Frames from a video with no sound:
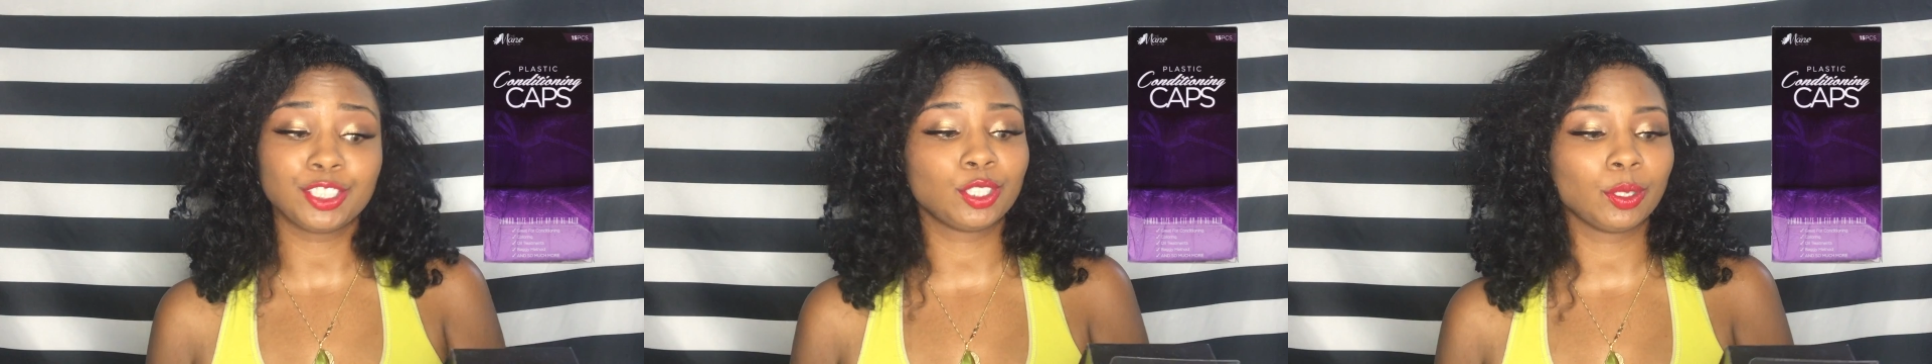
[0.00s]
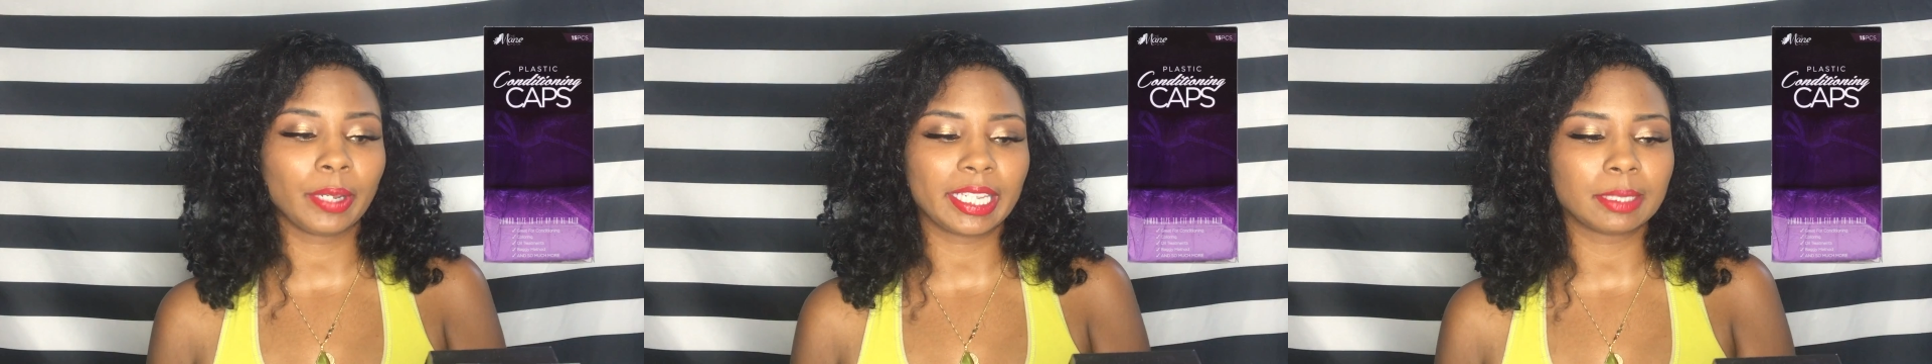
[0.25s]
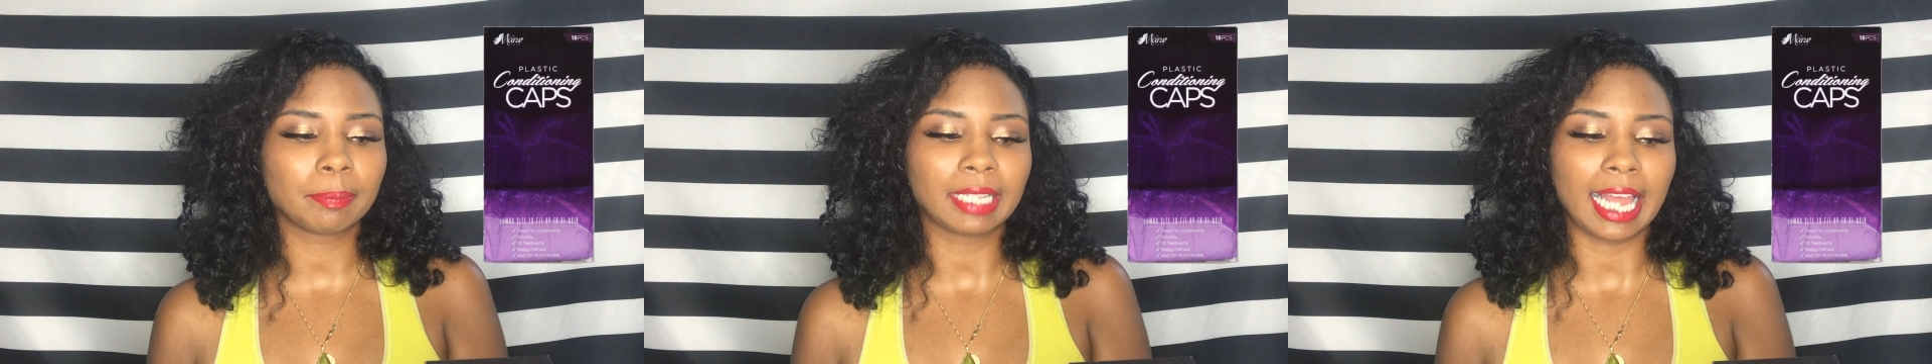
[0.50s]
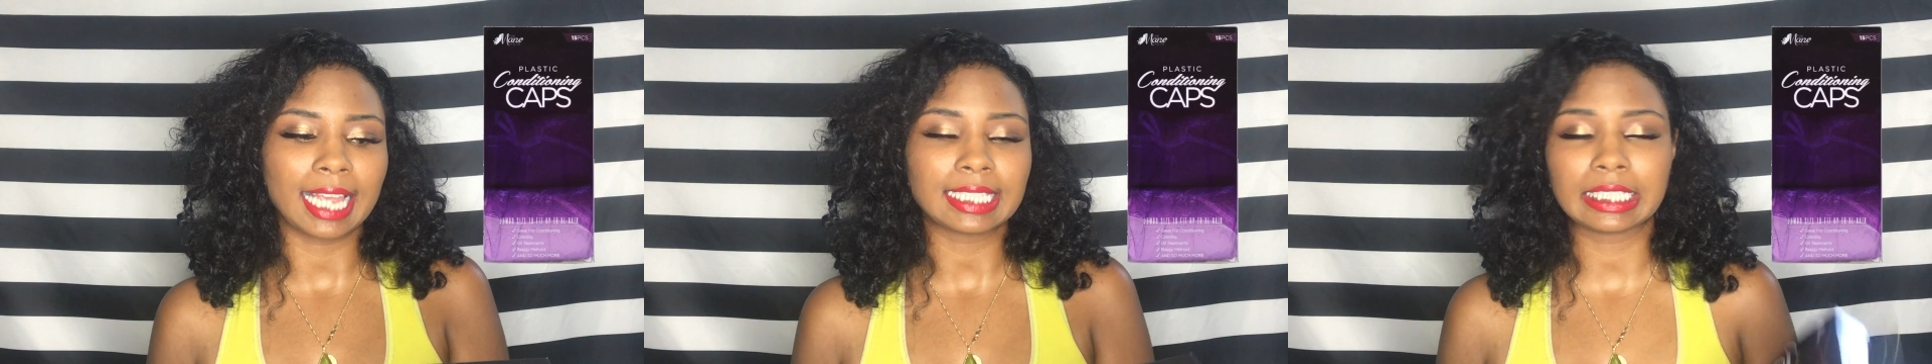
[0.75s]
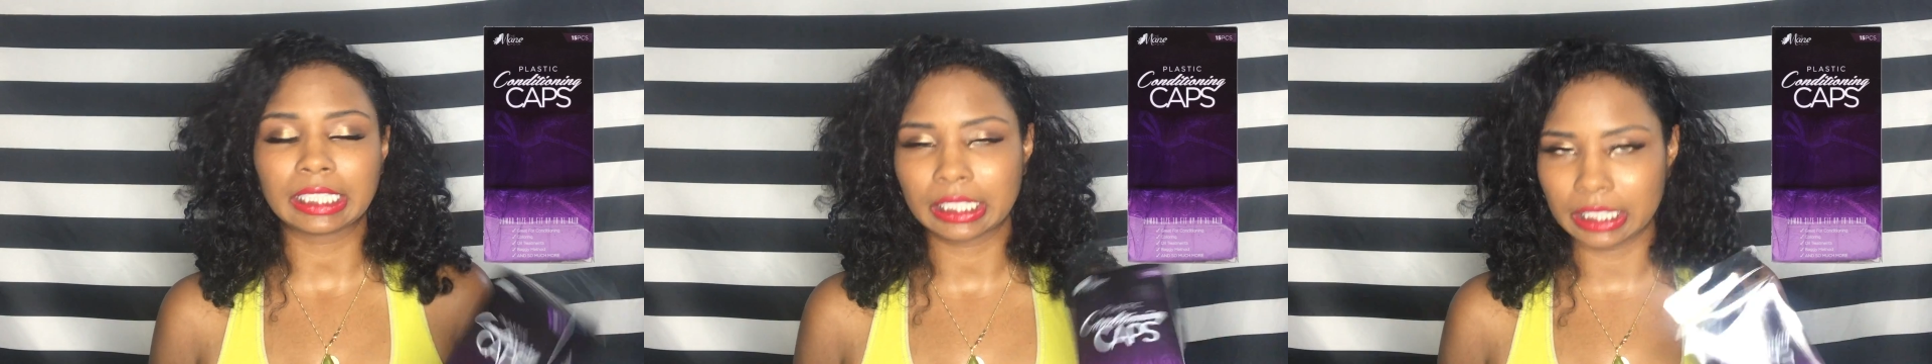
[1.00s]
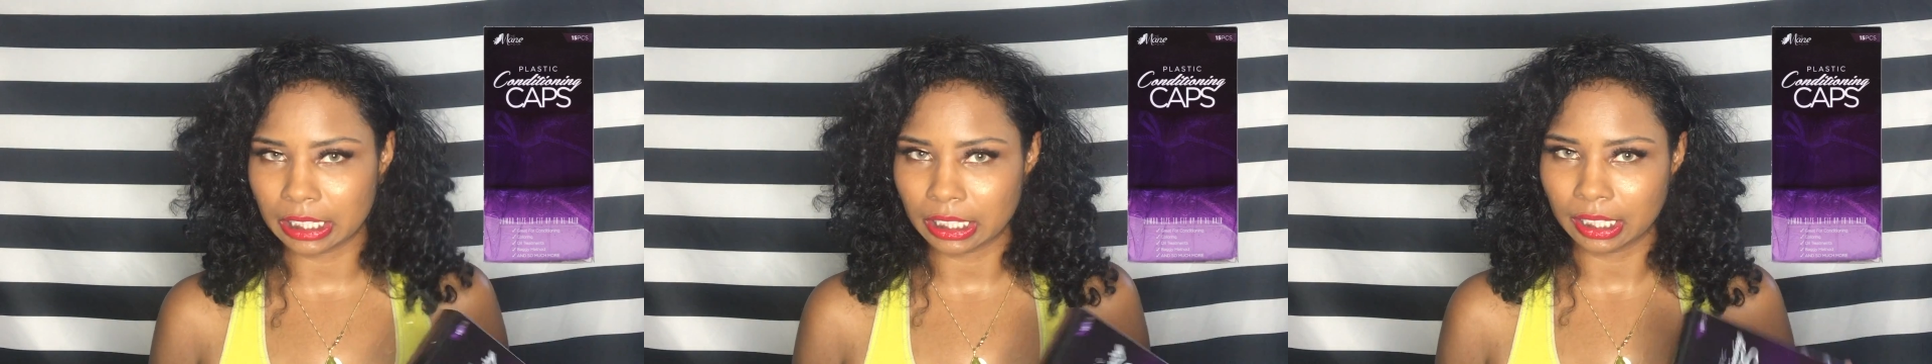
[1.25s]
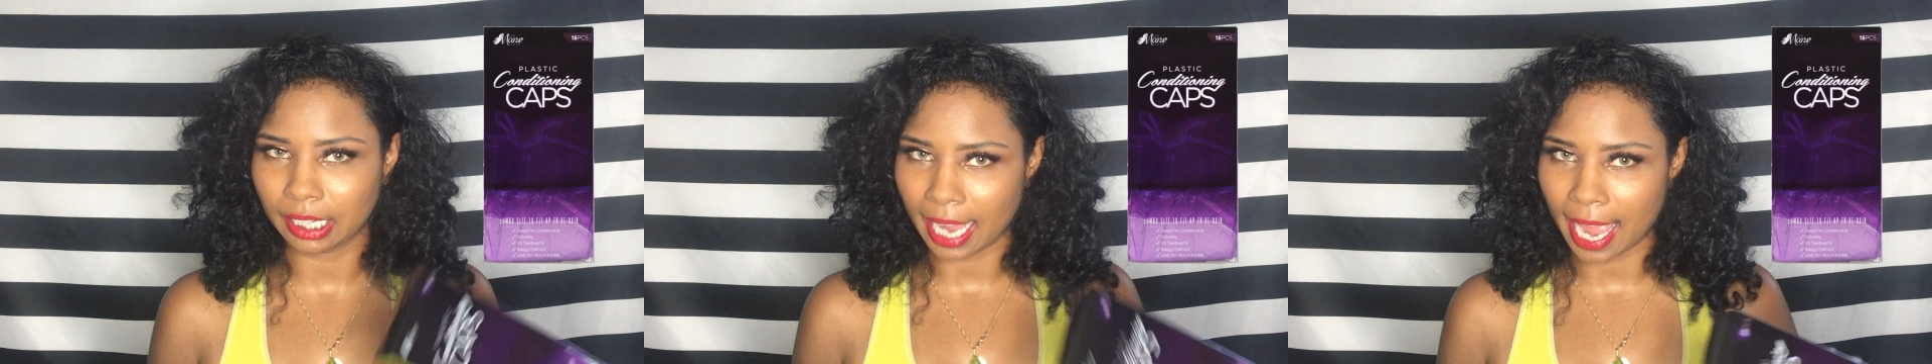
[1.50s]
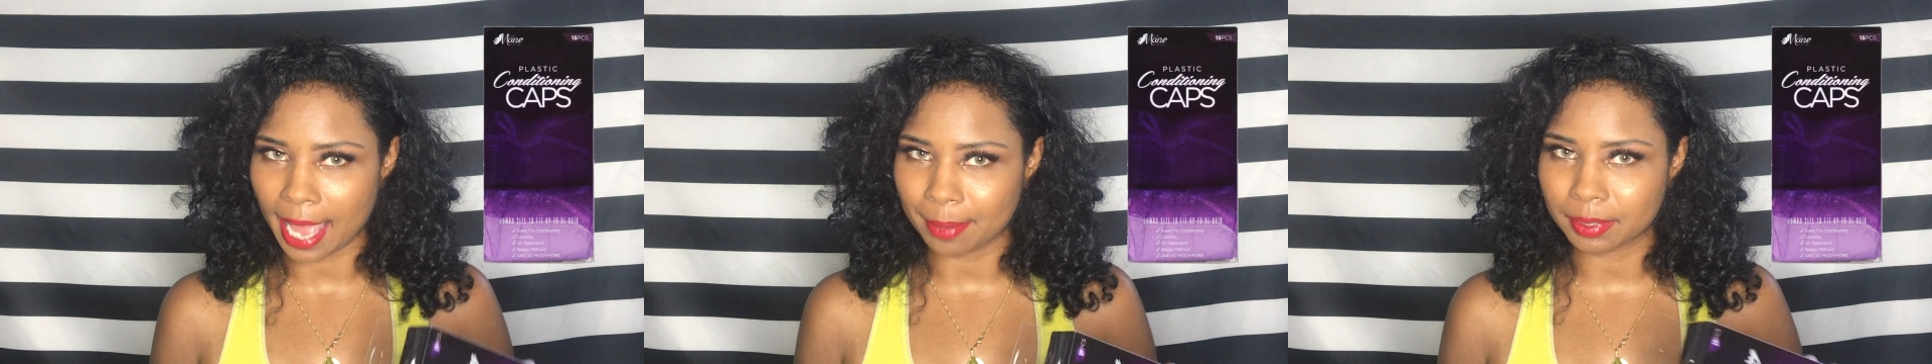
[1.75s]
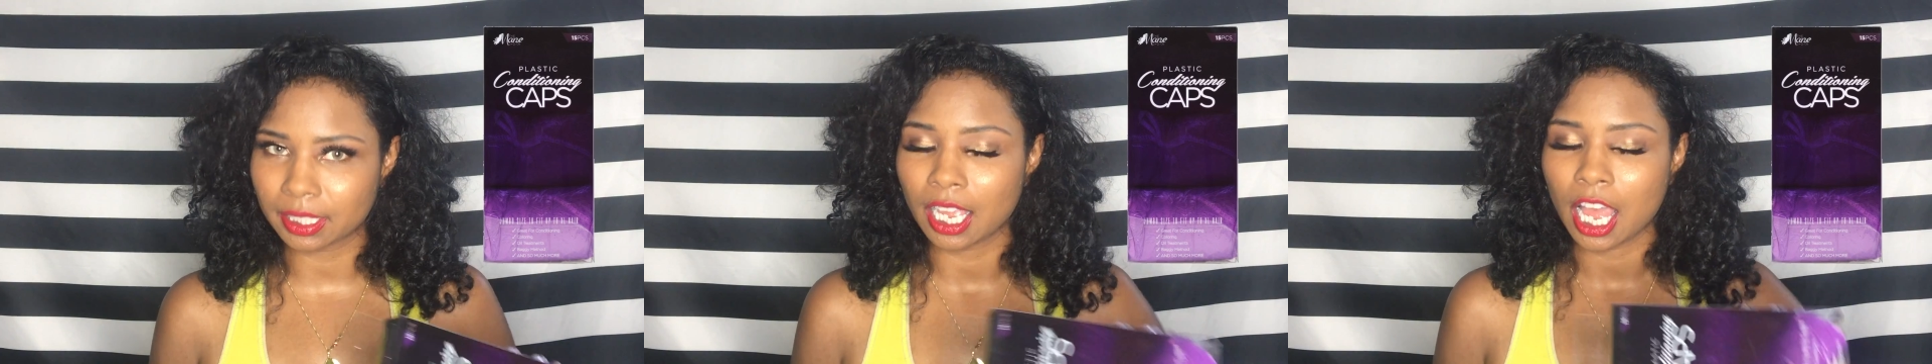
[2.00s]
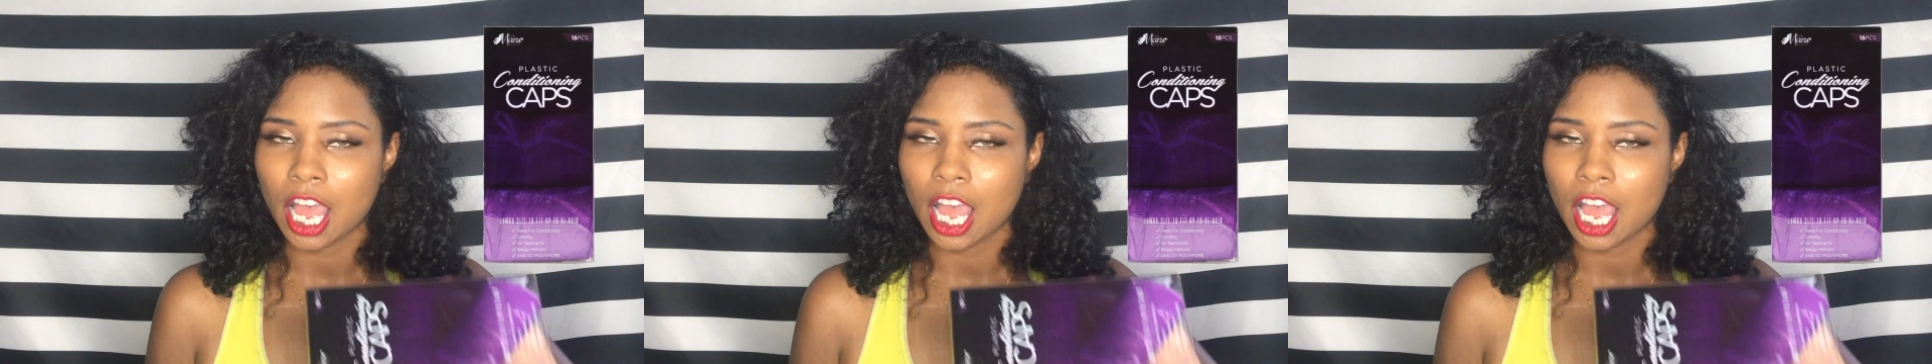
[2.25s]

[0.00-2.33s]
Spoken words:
Choice plastic conditioning caps.